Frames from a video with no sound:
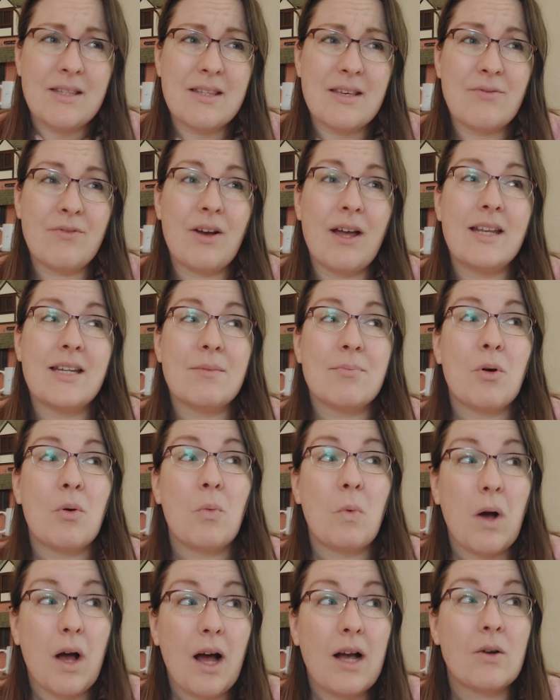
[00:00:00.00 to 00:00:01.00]
If I end up at
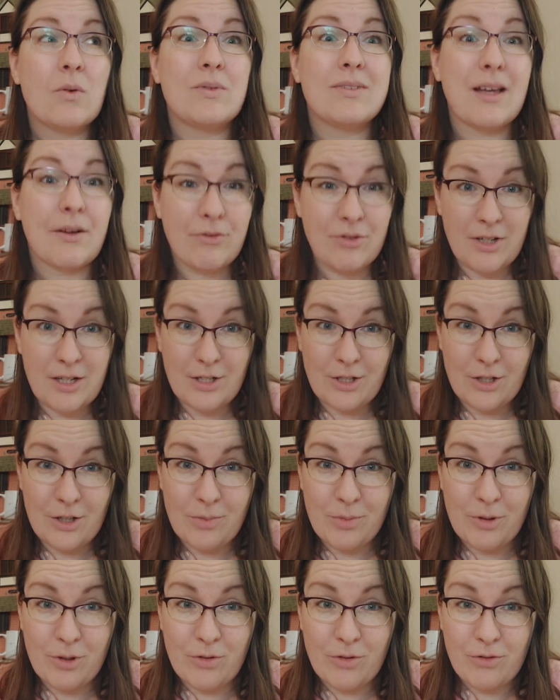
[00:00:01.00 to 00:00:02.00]
work, we'll definitely do the
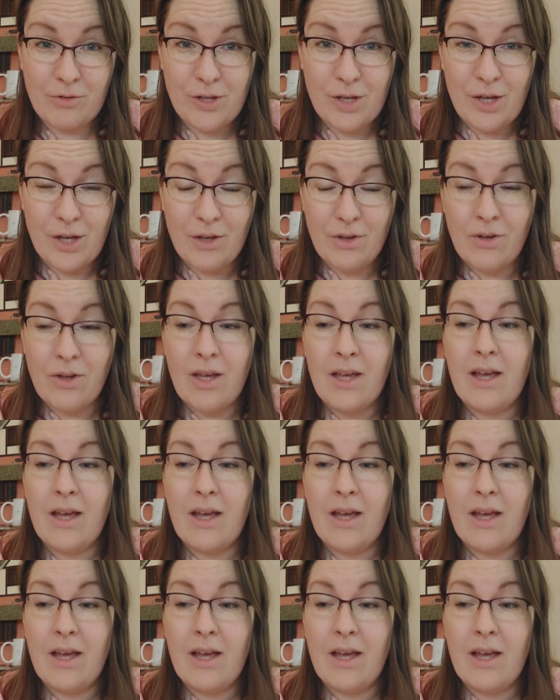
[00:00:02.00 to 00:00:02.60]
book review,